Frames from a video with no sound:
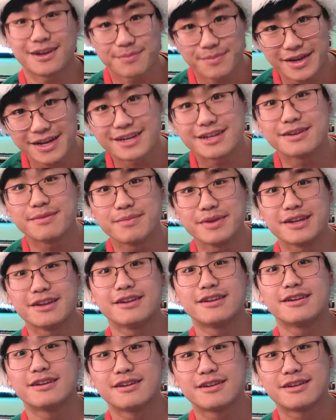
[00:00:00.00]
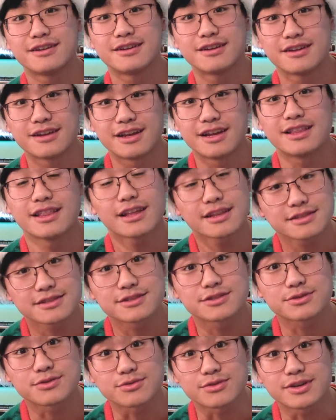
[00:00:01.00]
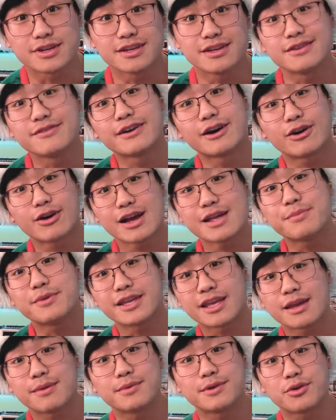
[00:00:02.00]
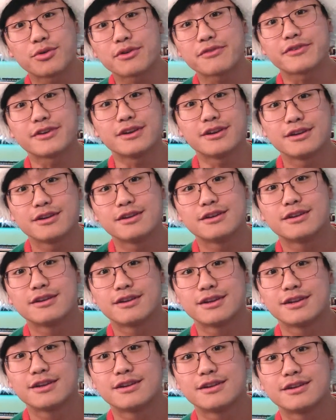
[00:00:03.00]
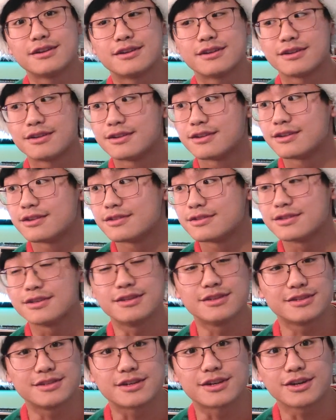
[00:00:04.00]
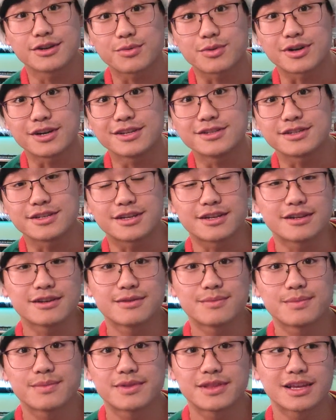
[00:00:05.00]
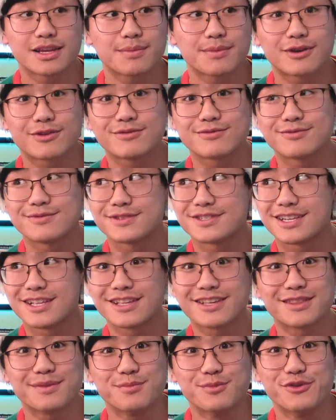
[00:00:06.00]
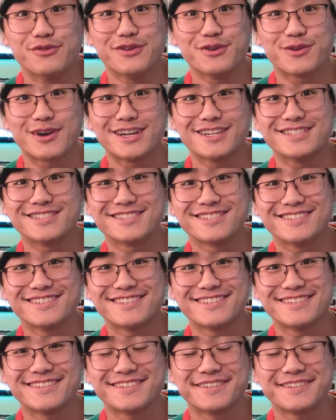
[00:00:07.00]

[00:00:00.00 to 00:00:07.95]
and abandoned me. And that's the story of how I became an orphan. It's a good one, isn't it? Thinking about selling the movie rights.